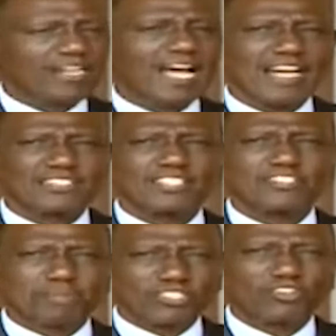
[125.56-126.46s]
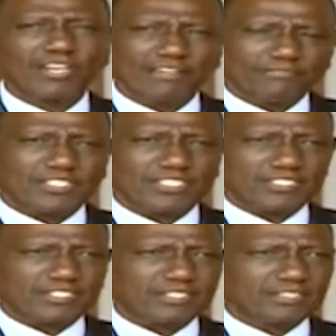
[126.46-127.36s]
that has special
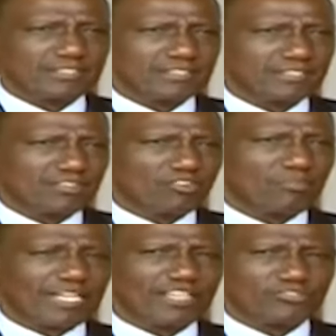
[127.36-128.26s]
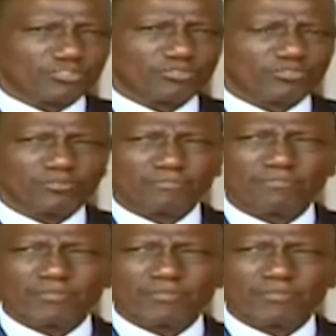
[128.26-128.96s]
emphasis on making sure.